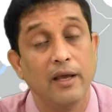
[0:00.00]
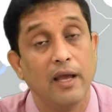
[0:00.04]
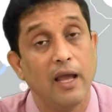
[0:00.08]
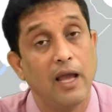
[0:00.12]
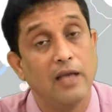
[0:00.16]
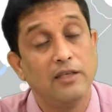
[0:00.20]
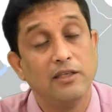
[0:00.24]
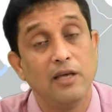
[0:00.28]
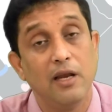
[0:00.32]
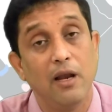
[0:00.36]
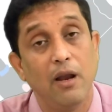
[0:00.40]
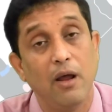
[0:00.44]

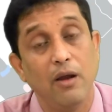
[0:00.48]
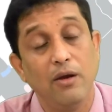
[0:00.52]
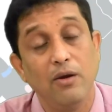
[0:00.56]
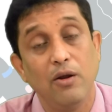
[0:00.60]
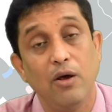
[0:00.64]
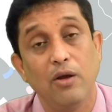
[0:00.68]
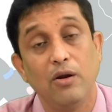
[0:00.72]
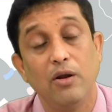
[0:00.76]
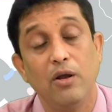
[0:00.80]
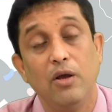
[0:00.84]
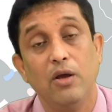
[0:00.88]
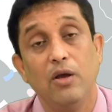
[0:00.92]
As a
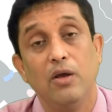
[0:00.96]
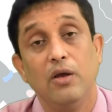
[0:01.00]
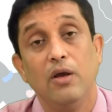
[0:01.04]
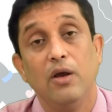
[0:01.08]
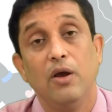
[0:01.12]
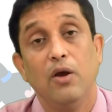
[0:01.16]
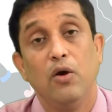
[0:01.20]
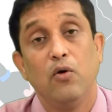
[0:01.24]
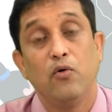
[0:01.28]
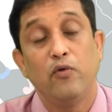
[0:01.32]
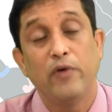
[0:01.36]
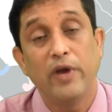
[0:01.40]
learner,
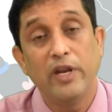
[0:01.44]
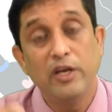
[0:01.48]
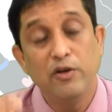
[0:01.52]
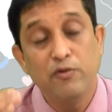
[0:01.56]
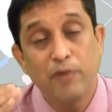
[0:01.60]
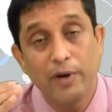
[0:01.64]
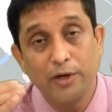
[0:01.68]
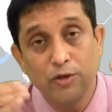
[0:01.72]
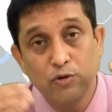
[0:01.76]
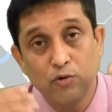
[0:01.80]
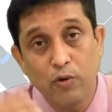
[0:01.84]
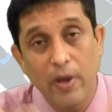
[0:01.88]
when you
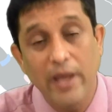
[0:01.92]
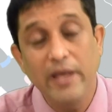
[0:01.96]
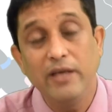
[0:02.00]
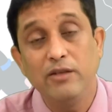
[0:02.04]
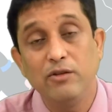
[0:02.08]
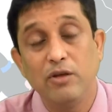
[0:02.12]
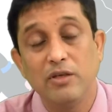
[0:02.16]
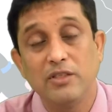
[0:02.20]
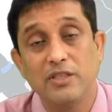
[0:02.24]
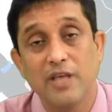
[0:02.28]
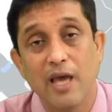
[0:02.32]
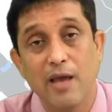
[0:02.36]
are doing
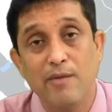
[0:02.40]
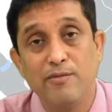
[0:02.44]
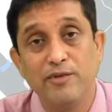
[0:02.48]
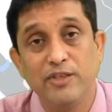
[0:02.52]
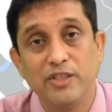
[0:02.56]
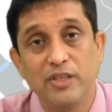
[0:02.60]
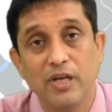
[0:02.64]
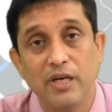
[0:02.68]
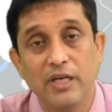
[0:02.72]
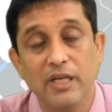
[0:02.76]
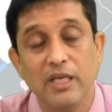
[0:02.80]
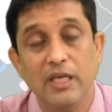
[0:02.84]
the self
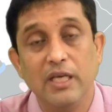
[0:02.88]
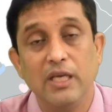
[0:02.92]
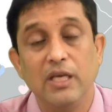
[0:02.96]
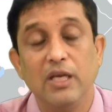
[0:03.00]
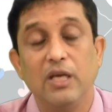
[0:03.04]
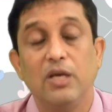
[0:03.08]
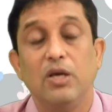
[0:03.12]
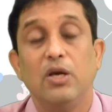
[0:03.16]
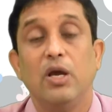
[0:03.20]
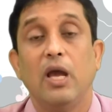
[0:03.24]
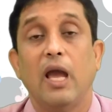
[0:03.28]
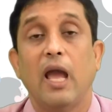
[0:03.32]

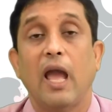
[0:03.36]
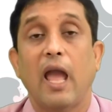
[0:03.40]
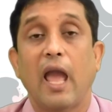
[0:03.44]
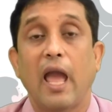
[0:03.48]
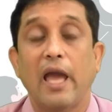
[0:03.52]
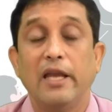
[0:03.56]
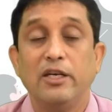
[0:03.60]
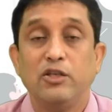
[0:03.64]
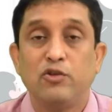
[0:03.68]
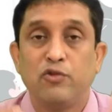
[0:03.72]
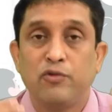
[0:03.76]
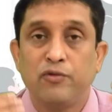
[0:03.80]
study
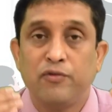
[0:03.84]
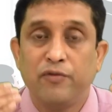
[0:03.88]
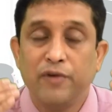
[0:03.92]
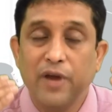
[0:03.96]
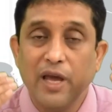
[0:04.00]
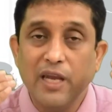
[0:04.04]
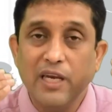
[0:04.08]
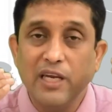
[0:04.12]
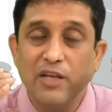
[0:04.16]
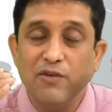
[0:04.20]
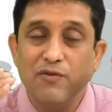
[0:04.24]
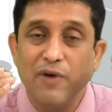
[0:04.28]
and
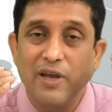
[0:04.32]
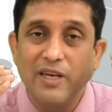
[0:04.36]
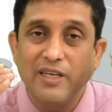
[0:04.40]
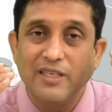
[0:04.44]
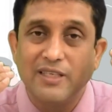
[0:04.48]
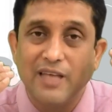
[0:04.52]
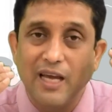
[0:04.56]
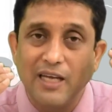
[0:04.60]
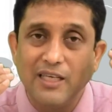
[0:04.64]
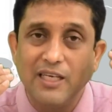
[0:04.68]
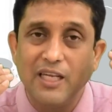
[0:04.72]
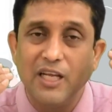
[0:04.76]
when you are
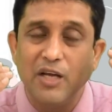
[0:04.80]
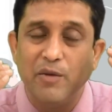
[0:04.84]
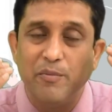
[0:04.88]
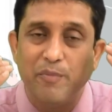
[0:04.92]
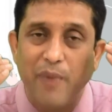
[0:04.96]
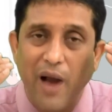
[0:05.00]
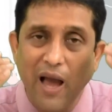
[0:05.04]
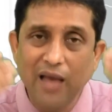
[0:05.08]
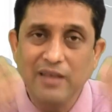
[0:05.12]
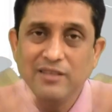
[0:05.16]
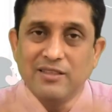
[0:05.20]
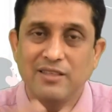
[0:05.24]
getting,
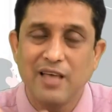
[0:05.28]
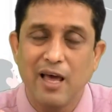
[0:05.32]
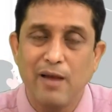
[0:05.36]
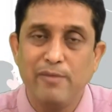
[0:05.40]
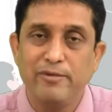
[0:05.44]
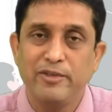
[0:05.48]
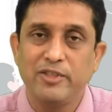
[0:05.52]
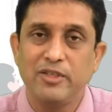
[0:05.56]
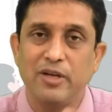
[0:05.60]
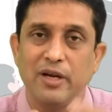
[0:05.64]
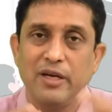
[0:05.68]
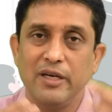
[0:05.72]
by
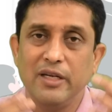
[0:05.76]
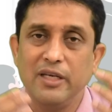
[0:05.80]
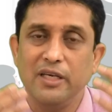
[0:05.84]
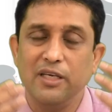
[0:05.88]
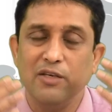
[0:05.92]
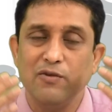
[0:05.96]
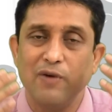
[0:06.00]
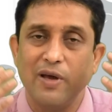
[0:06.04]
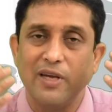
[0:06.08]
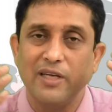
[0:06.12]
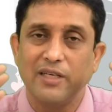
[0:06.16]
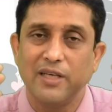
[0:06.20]
self study
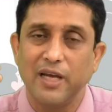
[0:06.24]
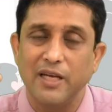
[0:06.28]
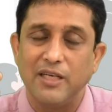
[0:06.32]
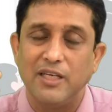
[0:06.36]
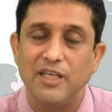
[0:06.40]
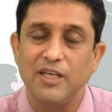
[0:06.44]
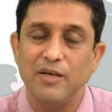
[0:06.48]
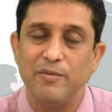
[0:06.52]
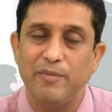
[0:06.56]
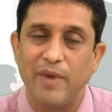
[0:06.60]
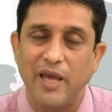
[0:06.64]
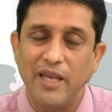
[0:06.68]
you are
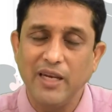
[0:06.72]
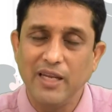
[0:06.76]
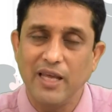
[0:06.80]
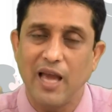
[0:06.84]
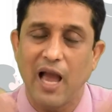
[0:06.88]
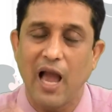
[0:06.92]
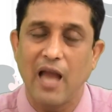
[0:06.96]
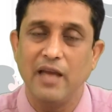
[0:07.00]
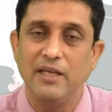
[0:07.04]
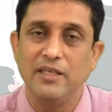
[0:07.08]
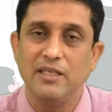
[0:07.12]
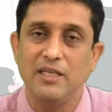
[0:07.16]
getting many
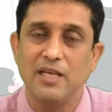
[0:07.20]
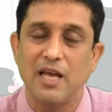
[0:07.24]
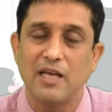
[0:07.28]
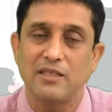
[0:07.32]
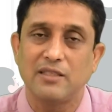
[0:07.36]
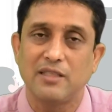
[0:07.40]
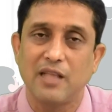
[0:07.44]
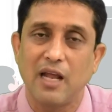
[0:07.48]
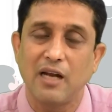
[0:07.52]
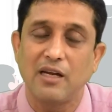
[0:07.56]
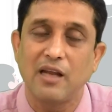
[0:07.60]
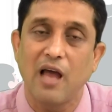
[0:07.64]
ideas
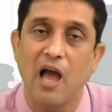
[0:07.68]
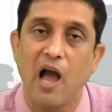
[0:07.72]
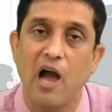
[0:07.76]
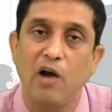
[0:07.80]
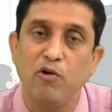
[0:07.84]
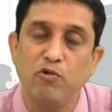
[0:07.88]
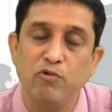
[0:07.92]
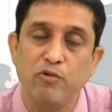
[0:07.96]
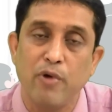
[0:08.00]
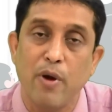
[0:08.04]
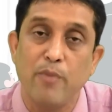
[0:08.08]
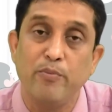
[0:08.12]
that
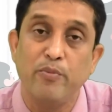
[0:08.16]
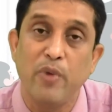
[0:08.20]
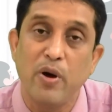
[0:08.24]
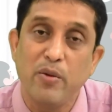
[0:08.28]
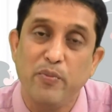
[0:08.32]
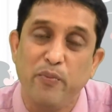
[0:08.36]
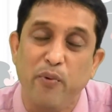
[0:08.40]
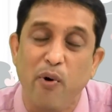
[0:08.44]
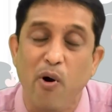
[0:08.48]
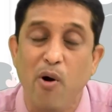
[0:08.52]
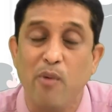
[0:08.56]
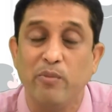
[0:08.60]
how you have
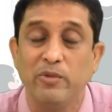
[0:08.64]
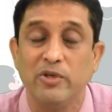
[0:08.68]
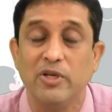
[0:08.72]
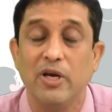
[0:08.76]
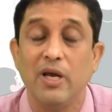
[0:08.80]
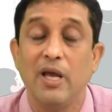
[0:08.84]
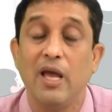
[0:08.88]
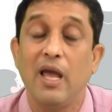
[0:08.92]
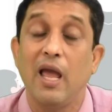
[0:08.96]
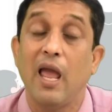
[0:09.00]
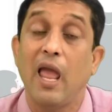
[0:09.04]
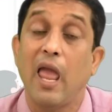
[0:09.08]
performed
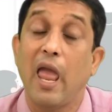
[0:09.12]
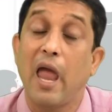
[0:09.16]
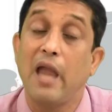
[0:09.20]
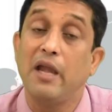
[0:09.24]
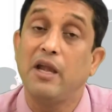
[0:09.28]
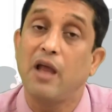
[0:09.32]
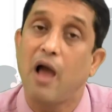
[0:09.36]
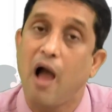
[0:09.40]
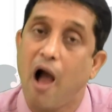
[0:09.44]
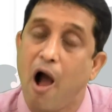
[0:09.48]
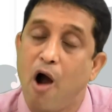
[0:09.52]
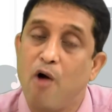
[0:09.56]

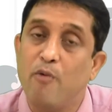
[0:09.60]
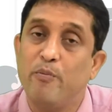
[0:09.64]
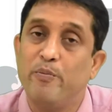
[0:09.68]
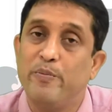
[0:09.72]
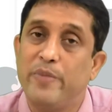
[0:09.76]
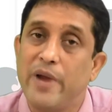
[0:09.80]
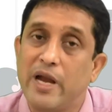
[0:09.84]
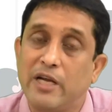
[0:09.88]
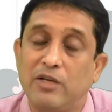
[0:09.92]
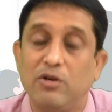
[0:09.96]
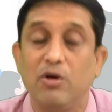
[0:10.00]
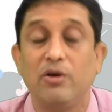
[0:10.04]
and how
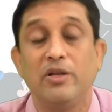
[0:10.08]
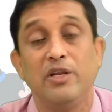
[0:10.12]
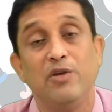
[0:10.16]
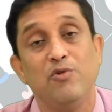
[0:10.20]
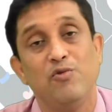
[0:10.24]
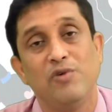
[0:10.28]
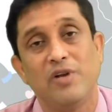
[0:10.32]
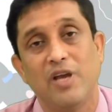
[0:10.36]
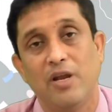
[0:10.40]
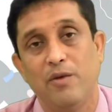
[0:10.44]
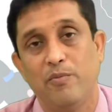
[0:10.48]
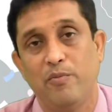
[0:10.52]
better
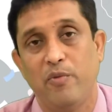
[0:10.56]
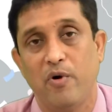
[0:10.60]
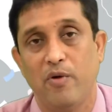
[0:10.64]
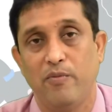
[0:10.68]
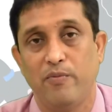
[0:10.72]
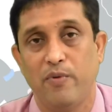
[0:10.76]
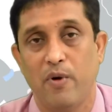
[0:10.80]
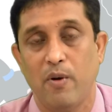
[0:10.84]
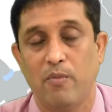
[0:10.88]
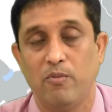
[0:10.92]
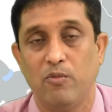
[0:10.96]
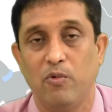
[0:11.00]
you can
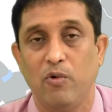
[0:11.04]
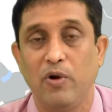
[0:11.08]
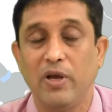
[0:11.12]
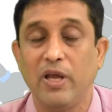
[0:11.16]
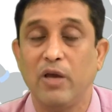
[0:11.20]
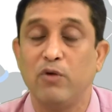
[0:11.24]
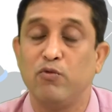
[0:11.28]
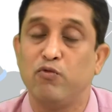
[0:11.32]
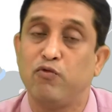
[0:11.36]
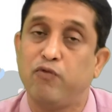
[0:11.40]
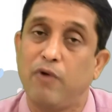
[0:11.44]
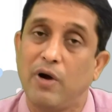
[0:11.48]
perform.
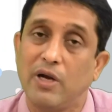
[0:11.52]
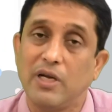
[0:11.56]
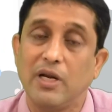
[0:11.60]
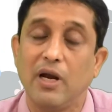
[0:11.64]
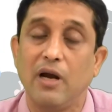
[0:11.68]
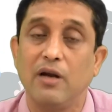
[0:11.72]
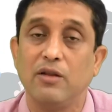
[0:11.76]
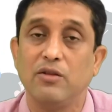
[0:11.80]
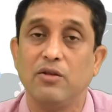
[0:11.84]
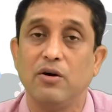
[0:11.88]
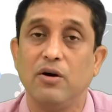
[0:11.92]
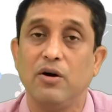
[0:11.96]
Okay. What
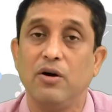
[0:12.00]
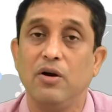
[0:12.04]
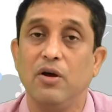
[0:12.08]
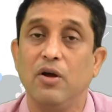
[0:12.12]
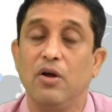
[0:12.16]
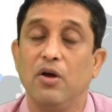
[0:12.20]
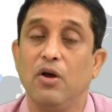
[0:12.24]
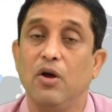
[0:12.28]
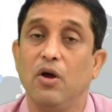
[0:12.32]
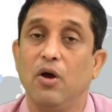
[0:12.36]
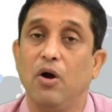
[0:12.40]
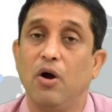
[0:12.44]
are the
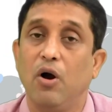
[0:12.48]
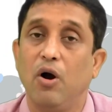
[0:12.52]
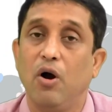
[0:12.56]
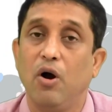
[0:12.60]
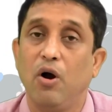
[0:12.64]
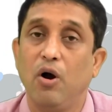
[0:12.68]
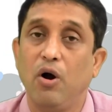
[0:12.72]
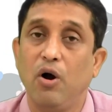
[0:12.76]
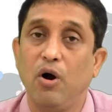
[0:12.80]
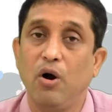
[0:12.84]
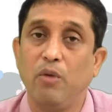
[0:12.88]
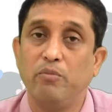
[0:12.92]

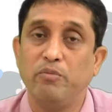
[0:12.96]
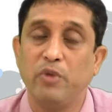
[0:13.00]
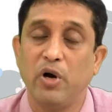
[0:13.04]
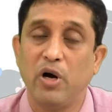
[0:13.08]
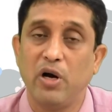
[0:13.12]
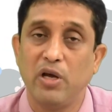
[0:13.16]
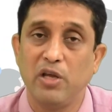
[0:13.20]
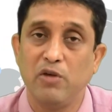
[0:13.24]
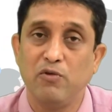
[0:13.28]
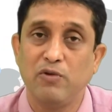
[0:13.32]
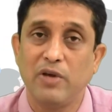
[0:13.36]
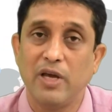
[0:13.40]

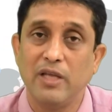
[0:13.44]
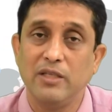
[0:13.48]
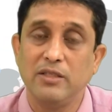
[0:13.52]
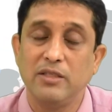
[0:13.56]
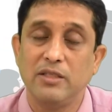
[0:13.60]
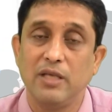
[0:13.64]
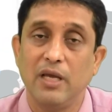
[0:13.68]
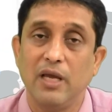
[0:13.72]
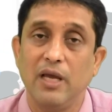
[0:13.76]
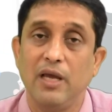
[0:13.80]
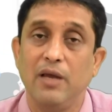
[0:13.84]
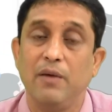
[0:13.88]
you can
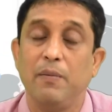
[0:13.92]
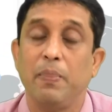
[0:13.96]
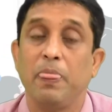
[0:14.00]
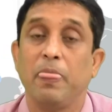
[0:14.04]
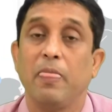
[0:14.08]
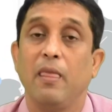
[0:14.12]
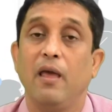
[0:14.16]
say